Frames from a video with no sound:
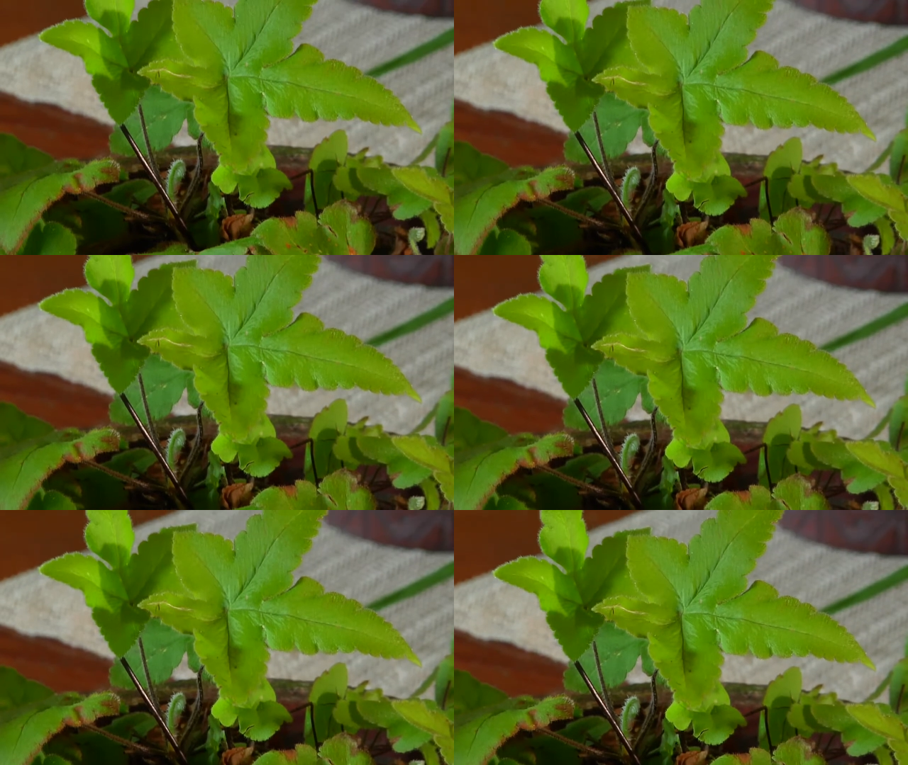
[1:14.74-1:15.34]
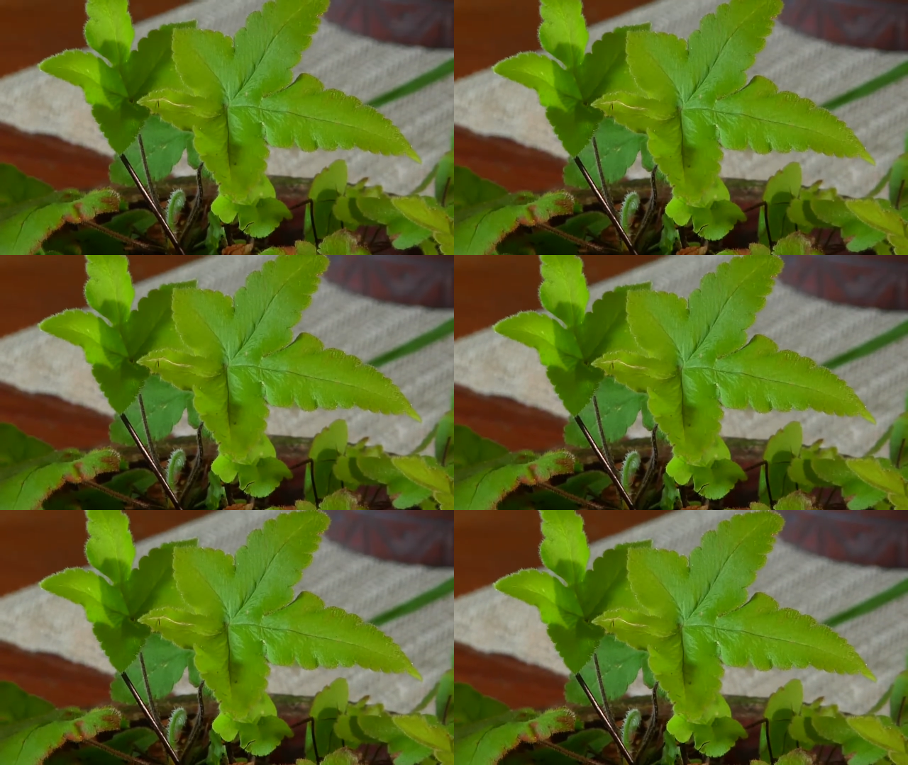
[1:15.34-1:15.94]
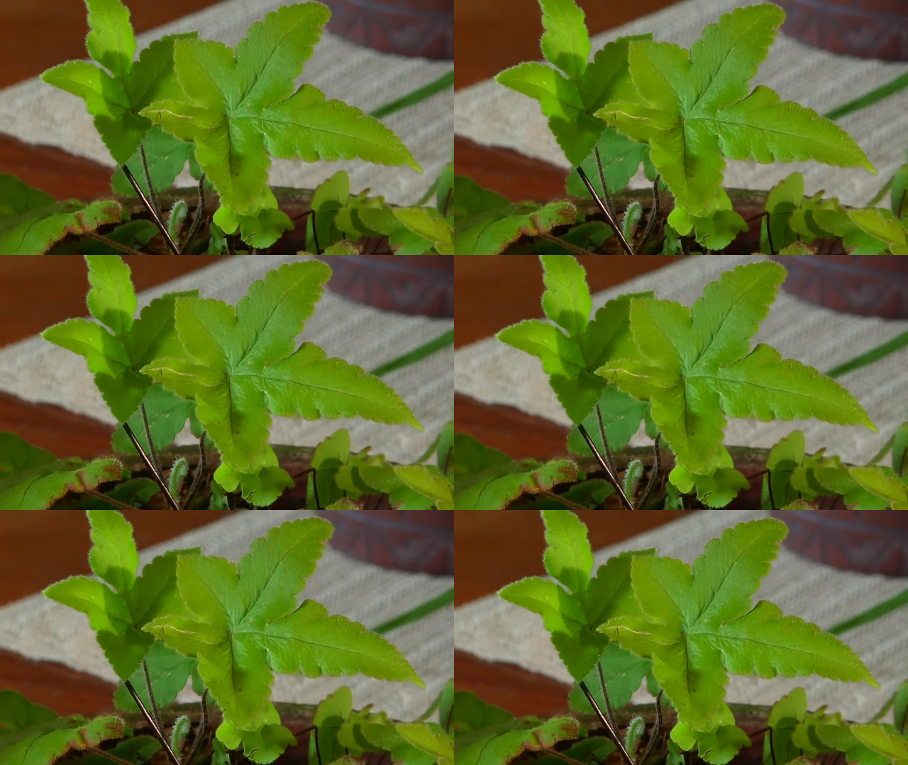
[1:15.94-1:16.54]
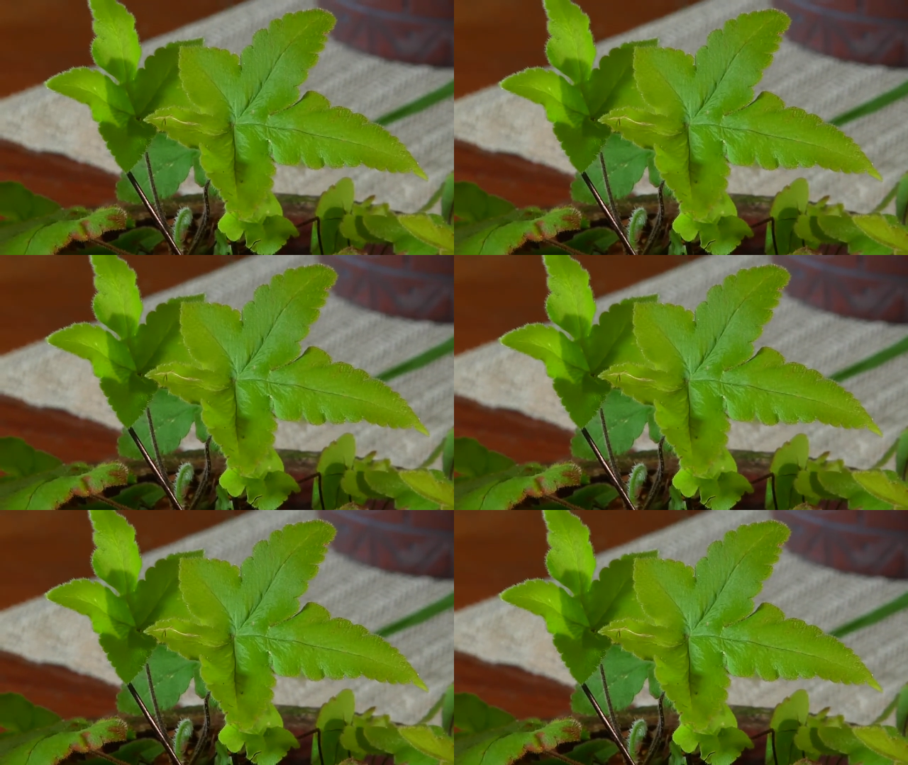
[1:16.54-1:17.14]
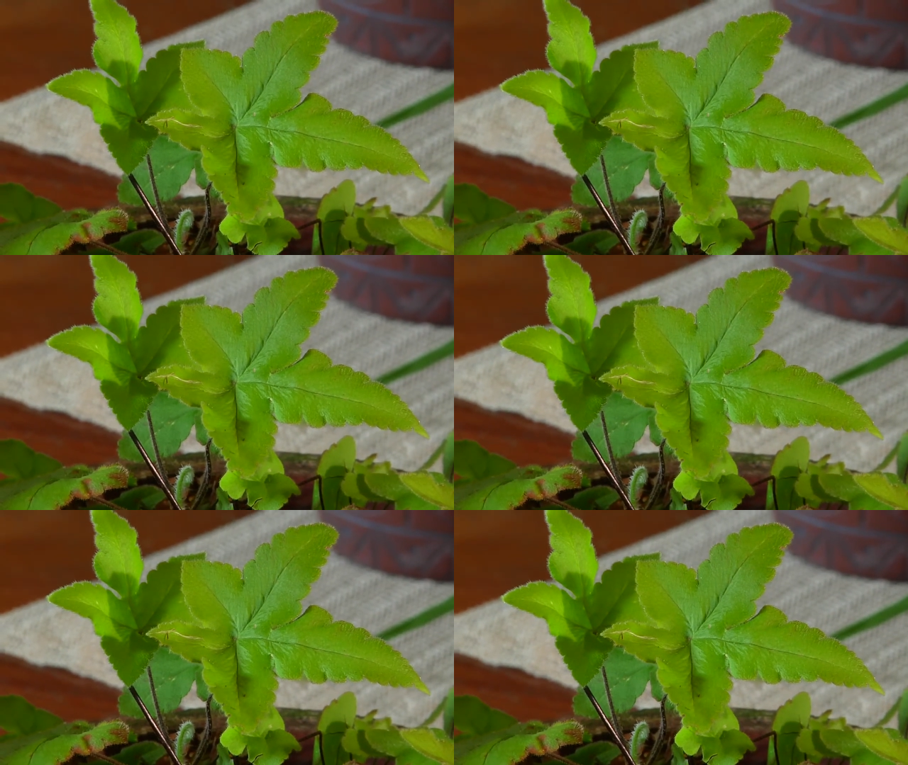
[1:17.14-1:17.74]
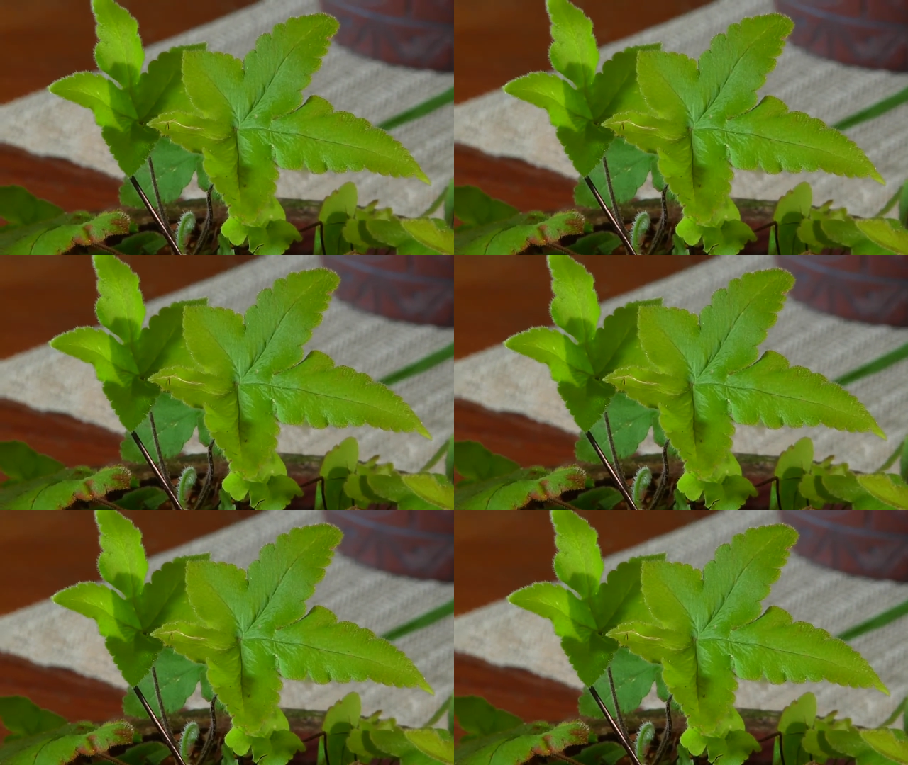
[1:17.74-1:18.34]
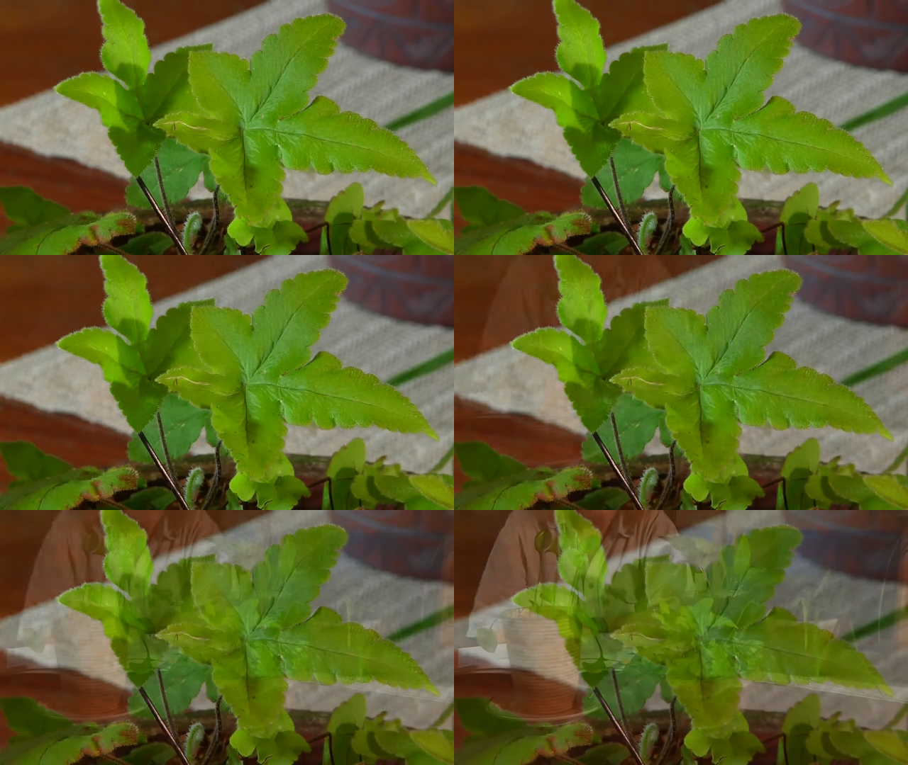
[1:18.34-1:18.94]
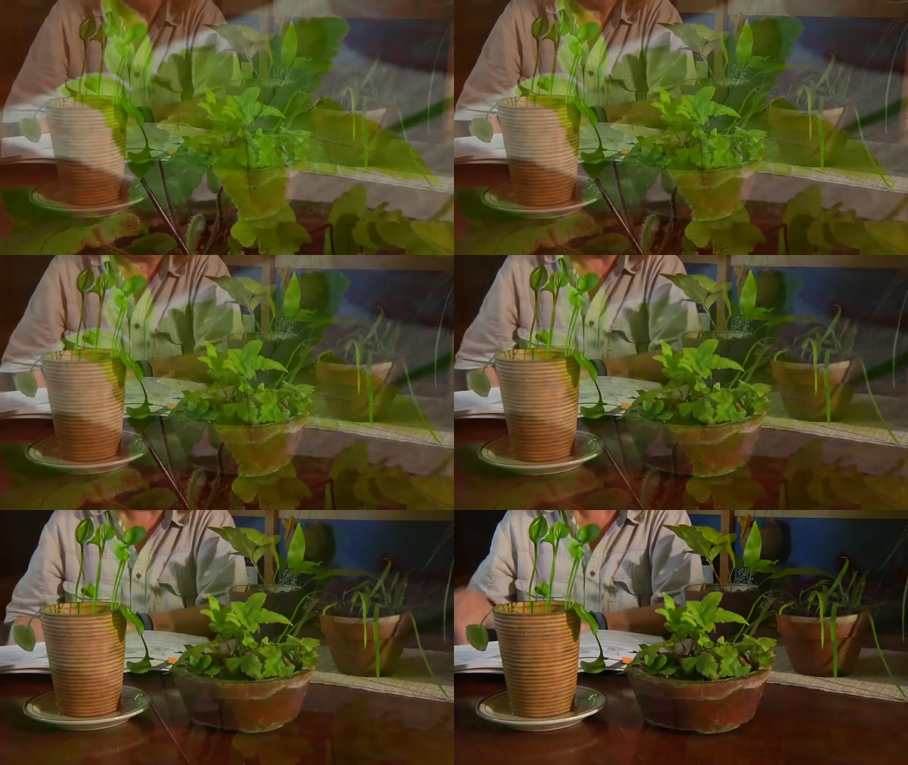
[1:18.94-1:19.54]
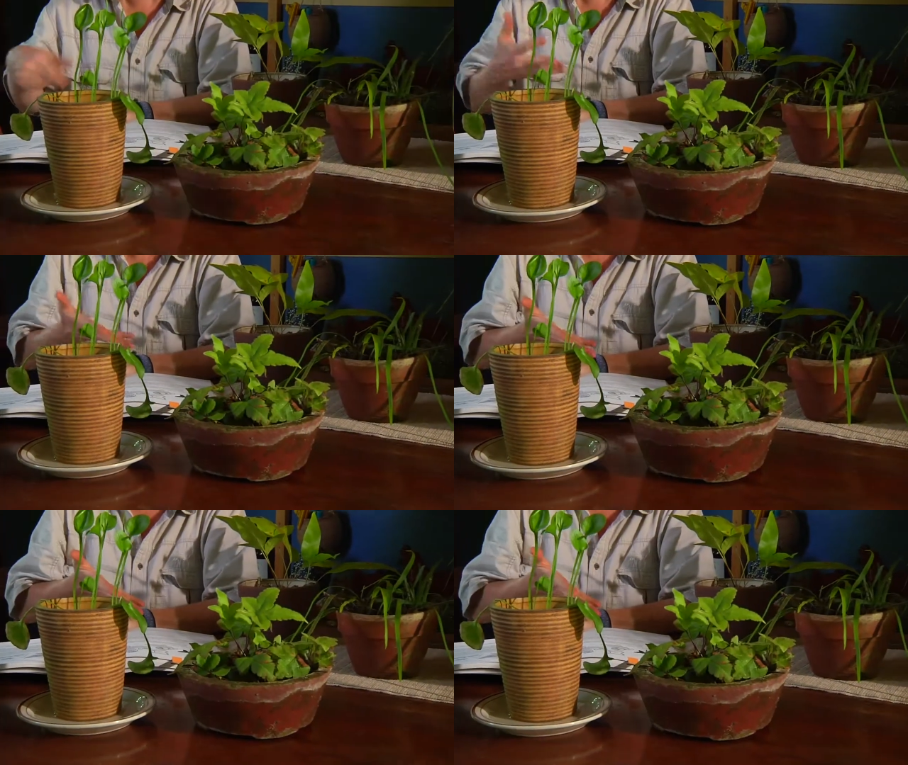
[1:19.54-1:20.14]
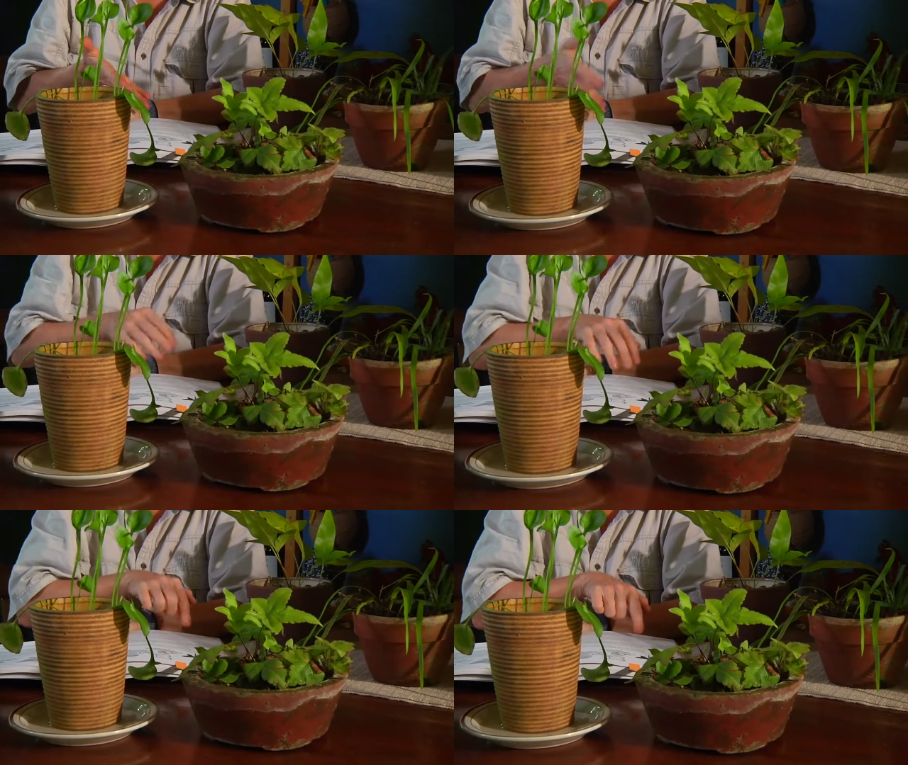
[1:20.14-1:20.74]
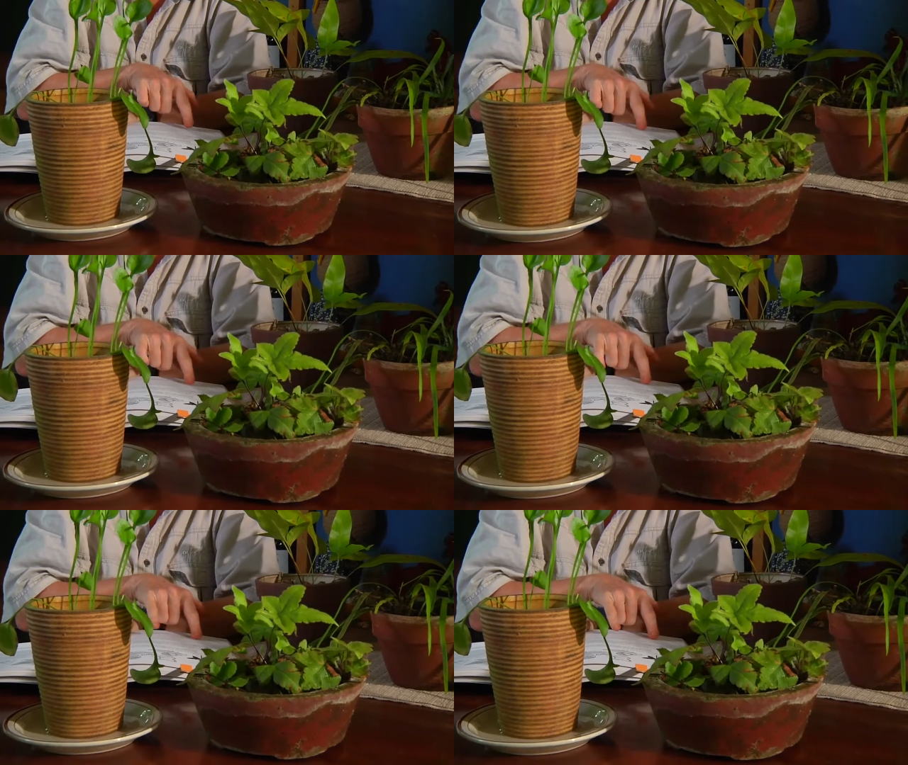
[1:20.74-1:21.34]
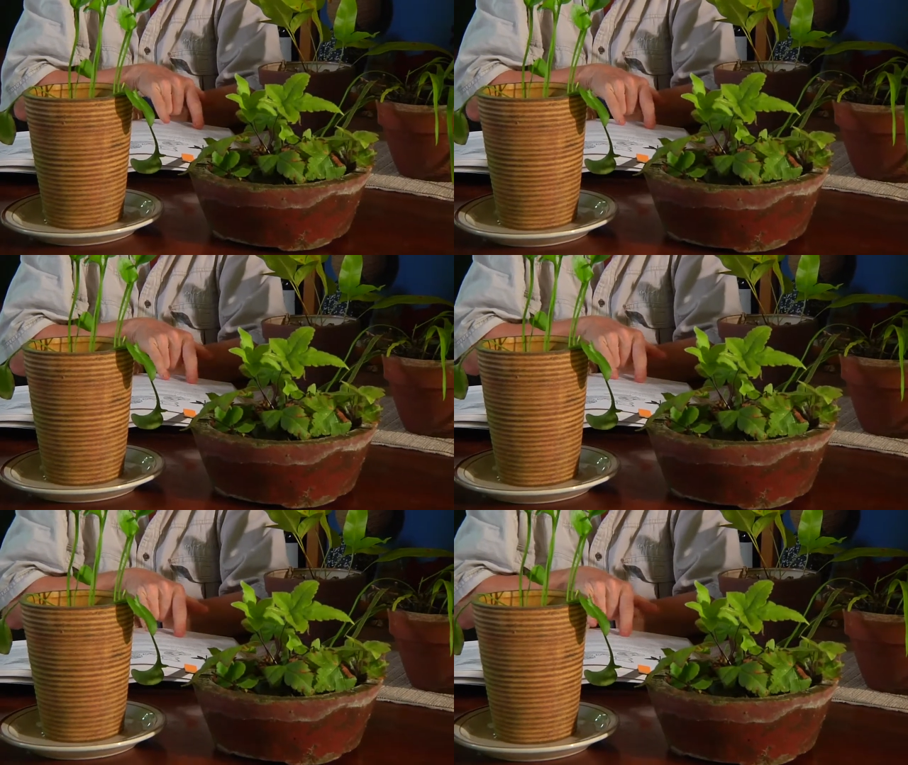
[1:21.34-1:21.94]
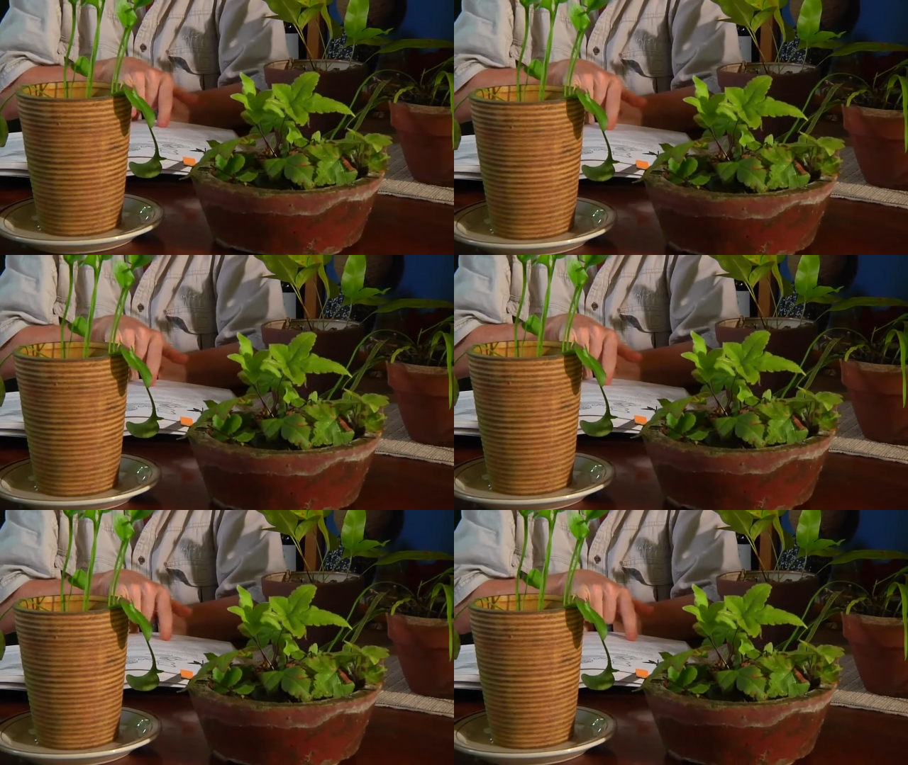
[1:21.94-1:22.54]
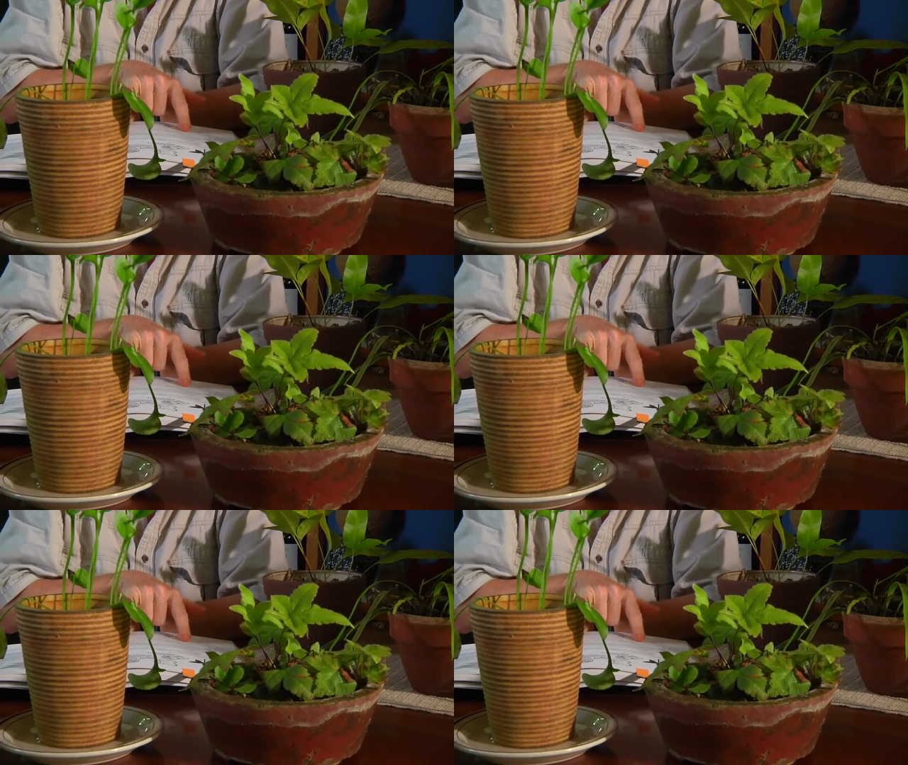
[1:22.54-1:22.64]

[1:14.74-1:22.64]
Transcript: (no speaker visible)